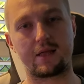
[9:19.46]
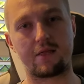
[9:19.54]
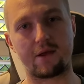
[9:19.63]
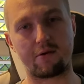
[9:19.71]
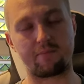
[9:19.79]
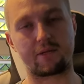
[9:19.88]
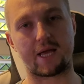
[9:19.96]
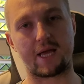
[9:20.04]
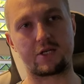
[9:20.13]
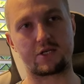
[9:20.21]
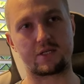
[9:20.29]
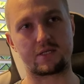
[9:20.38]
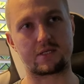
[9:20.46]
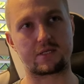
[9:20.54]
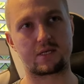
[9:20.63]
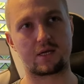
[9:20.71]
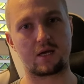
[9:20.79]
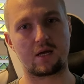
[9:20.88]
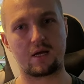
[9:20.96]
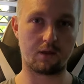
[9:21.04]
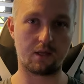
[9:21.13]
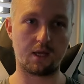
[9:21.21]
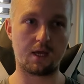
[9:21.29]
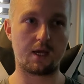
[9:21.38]
their implications.
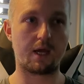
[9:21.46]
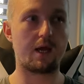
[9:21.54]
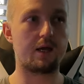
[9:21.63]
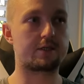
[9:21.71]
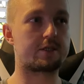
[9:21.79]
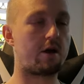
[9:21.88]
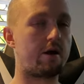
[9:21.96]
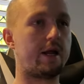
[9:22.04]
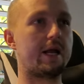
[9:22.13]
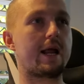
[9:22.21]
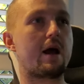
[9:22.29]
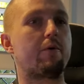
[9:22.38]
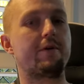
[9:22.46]
So, in our